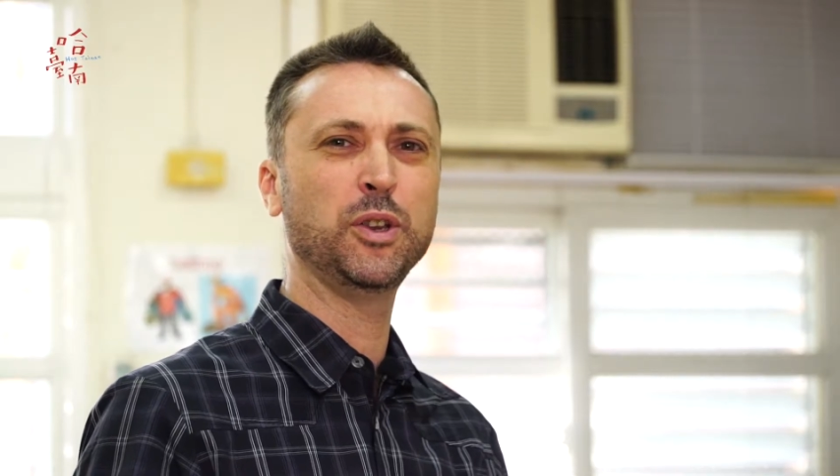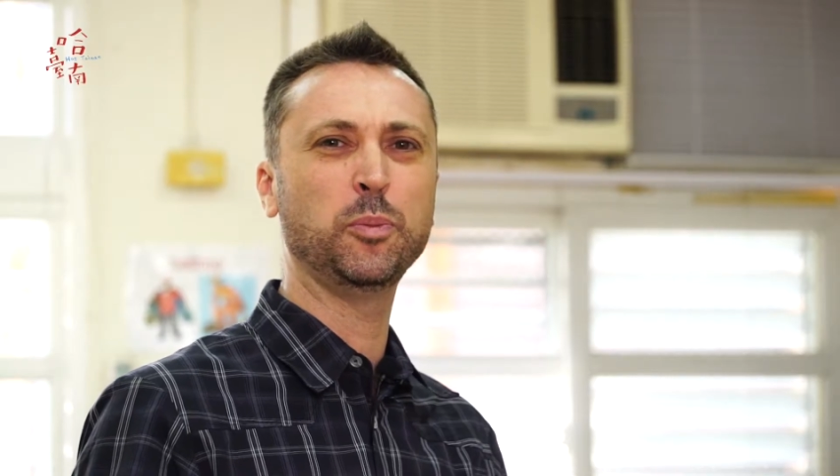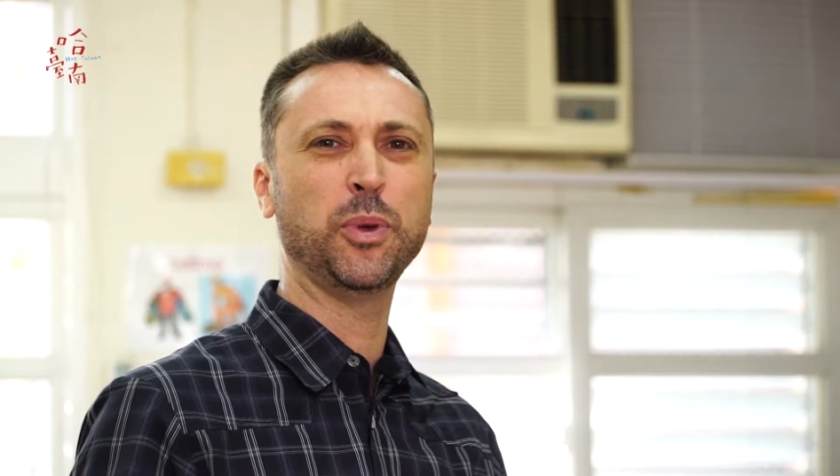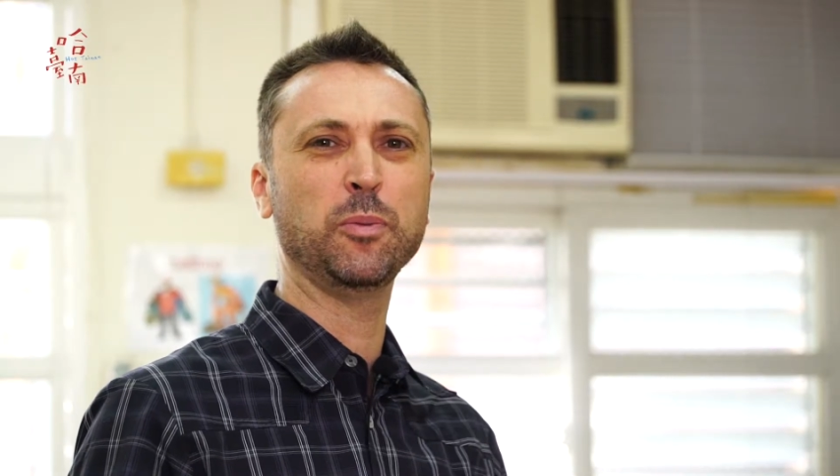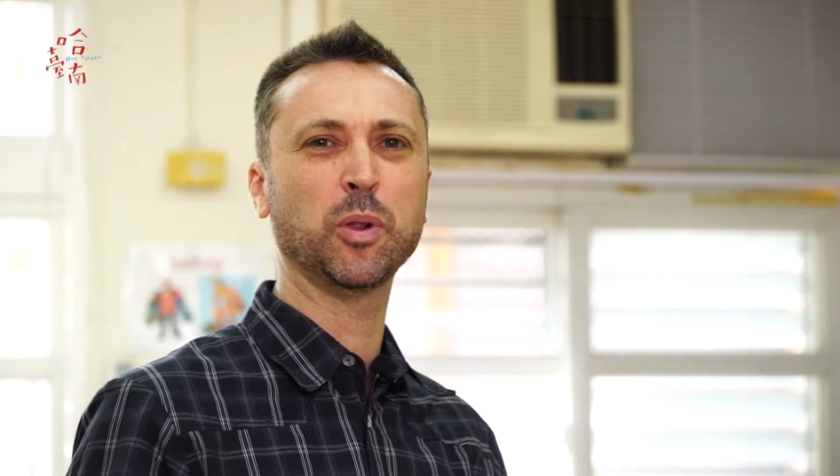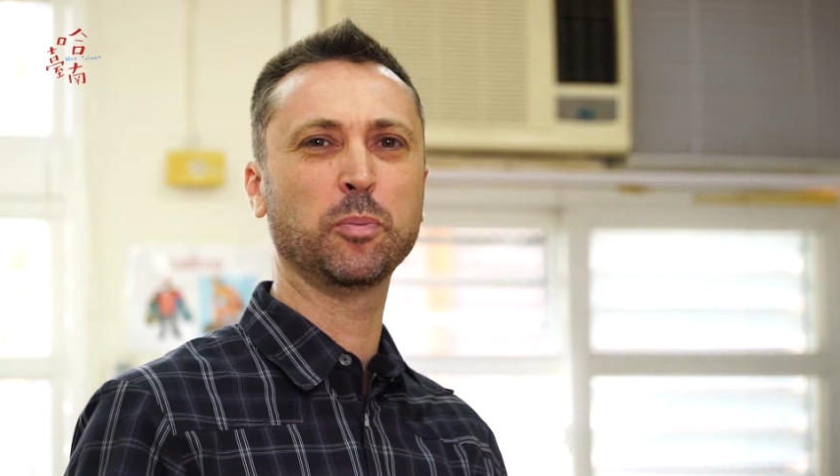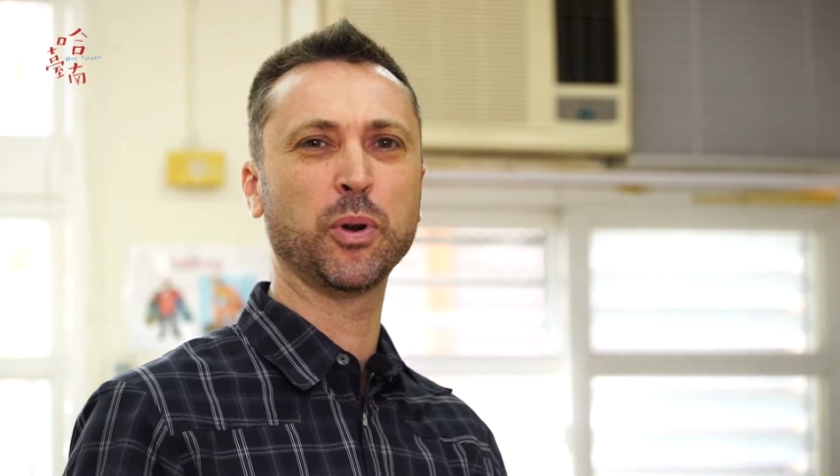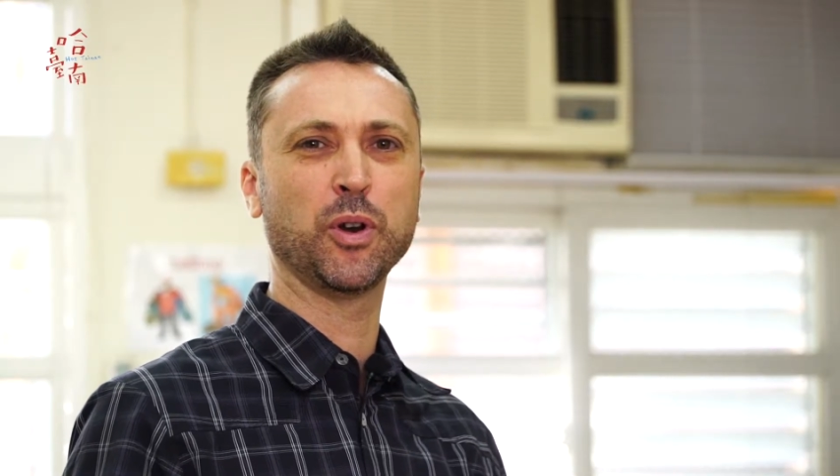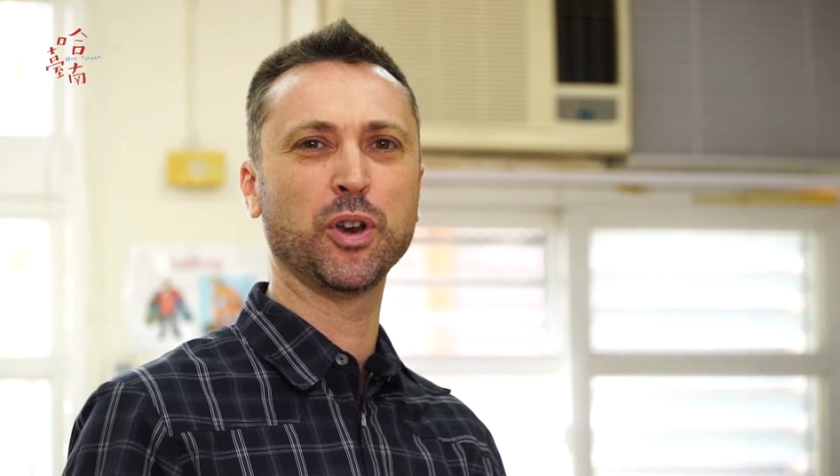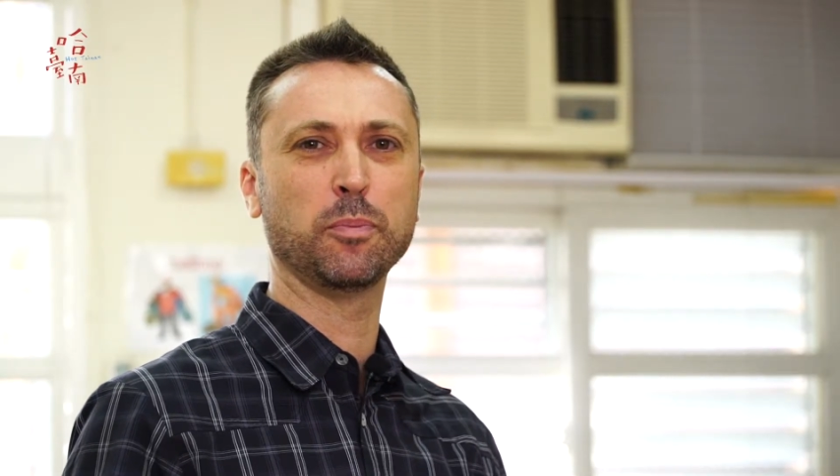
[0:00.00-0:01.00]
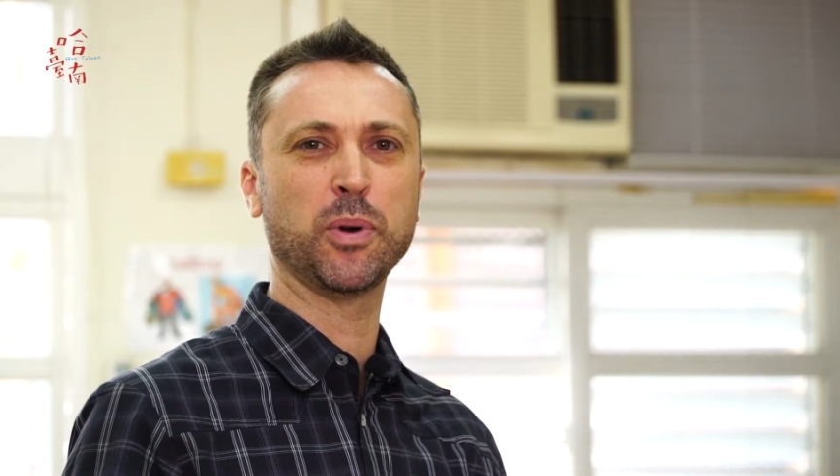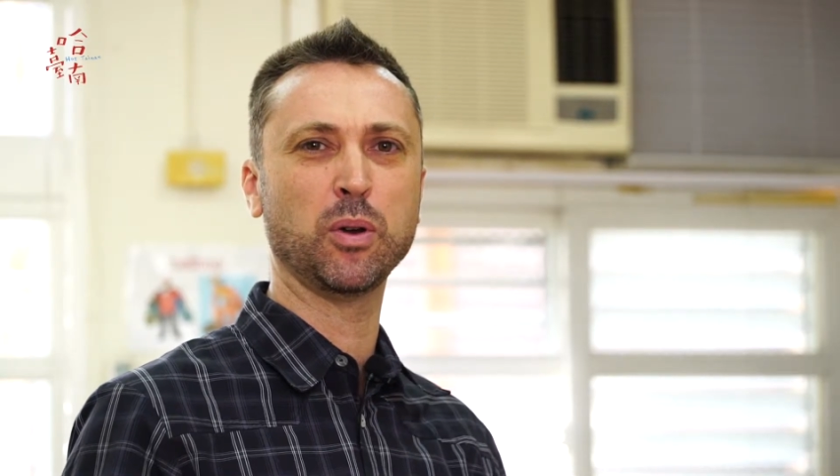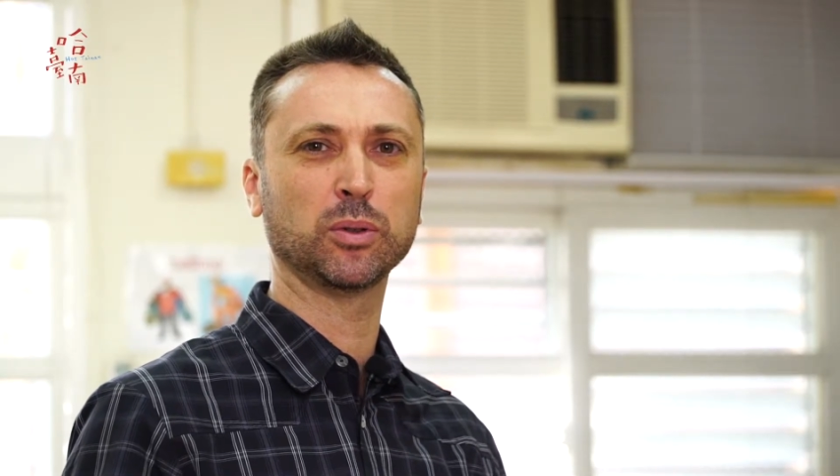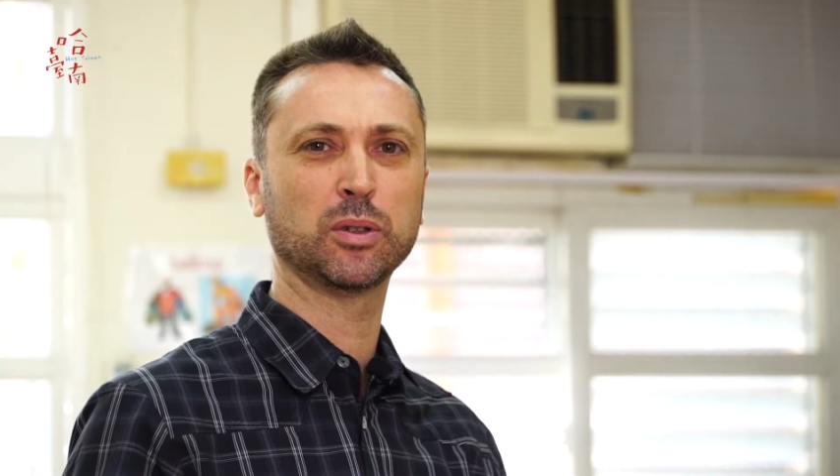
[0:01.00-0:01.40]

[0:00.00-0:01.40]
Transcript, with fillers: do people burn a boat?